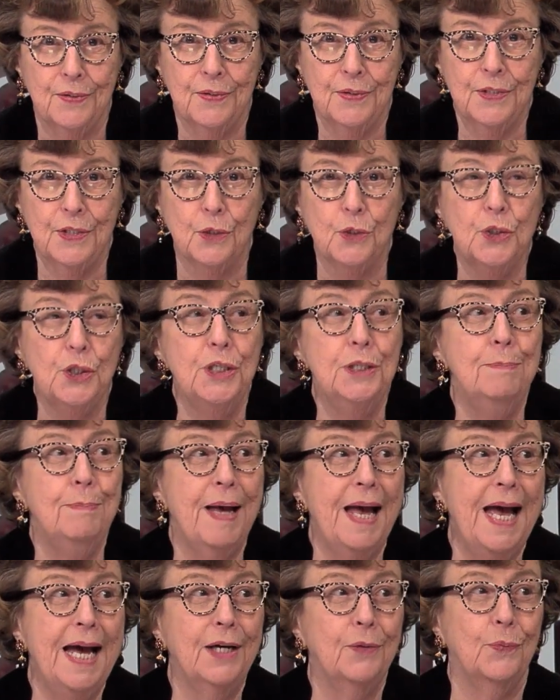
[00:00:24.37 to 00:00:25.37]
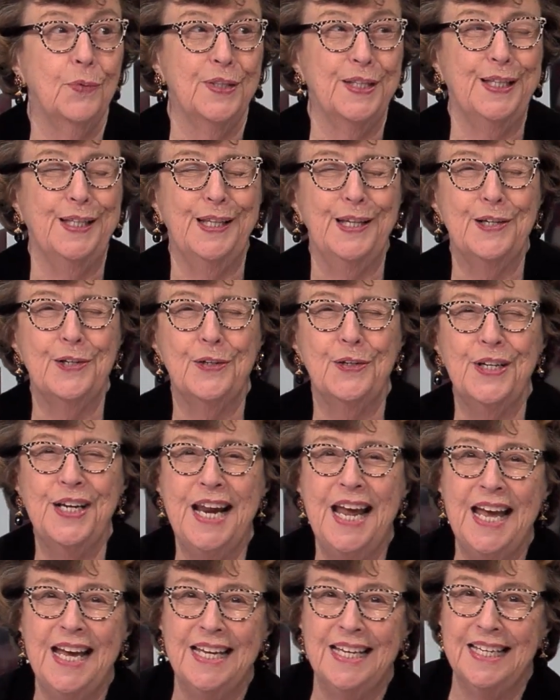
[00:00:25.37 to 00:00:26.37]
so she's back with glitter in
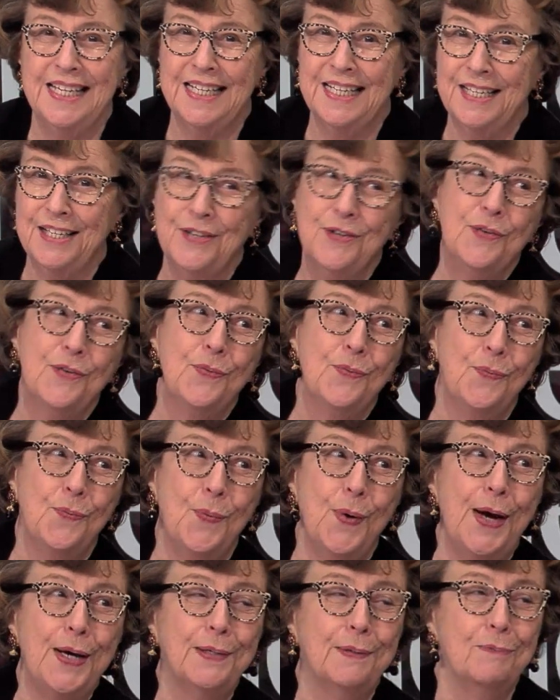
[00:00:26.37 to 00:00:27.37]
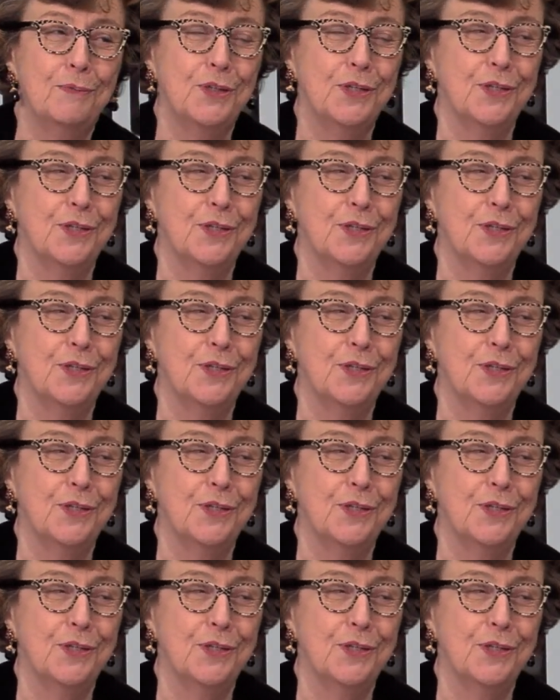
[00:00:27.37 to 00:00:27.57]
hand. Welcome,